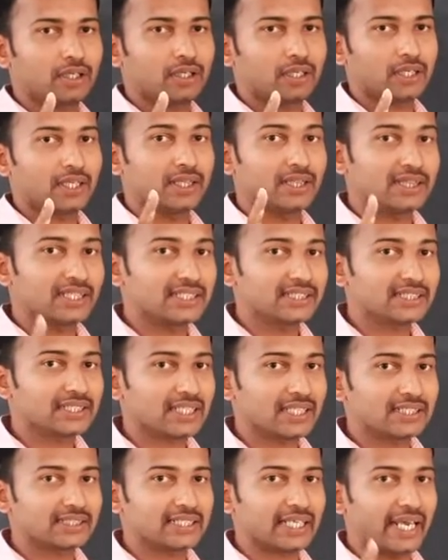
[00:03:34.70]
In this
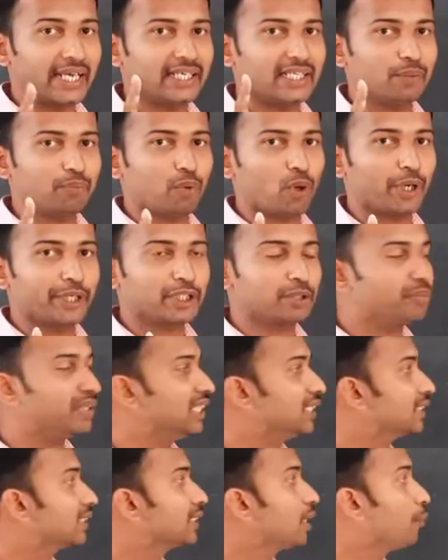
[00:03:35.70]
case, any point
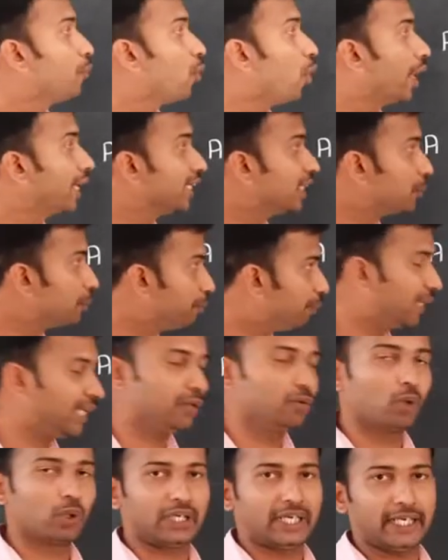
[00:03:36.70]
means the point B
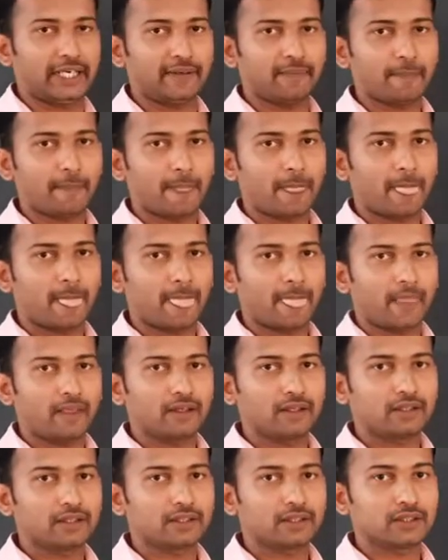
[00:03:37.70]
only.
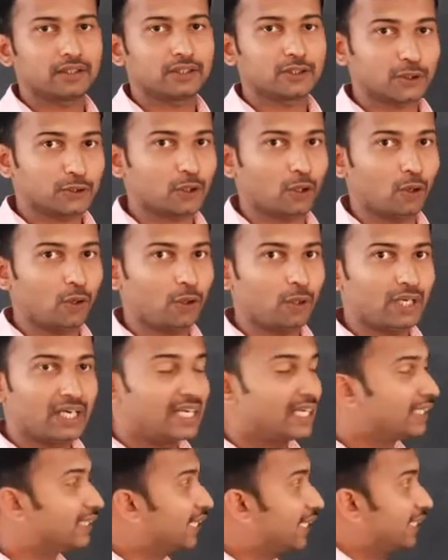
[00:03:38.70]

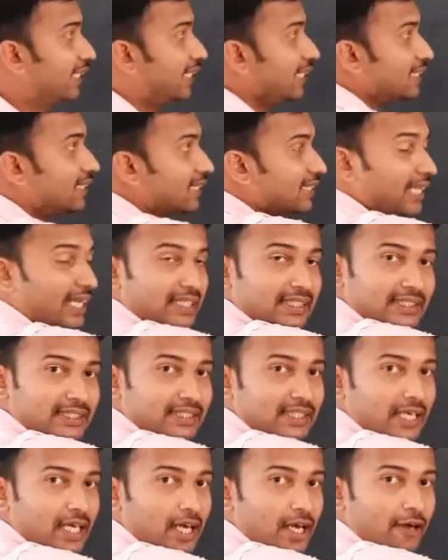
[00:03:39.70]
So, the
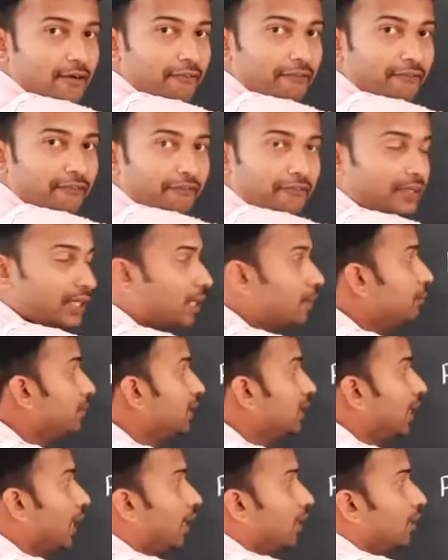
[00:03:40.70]
distance from
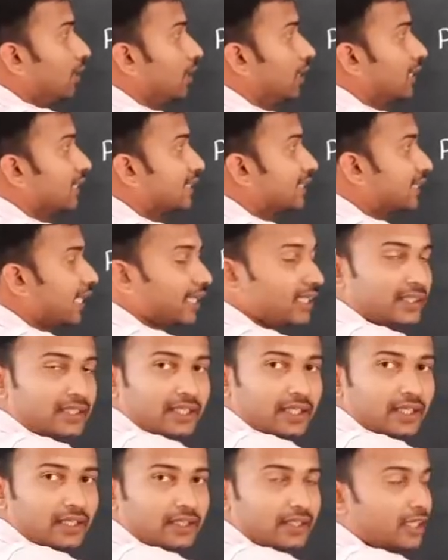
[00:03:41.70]
the
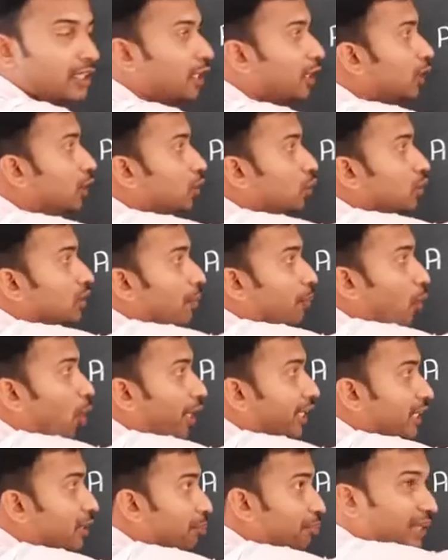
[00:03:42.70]
center to the
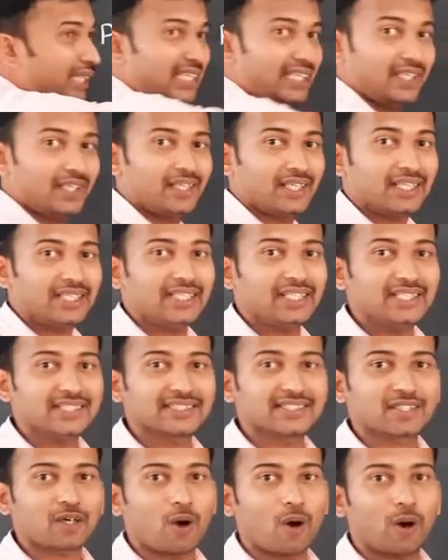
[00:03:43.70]
point B
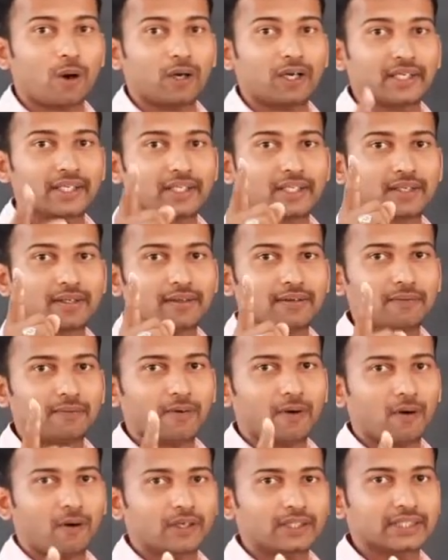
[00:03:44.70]
is called
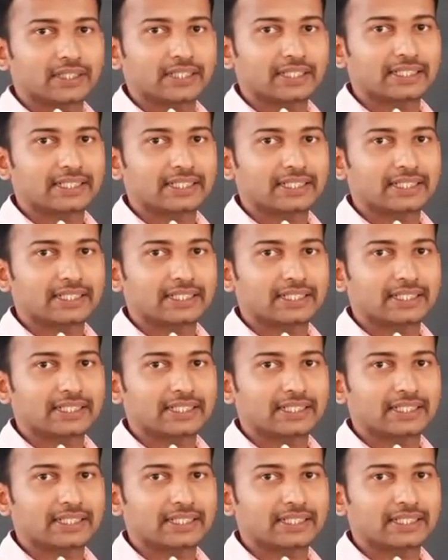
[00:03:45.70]
what?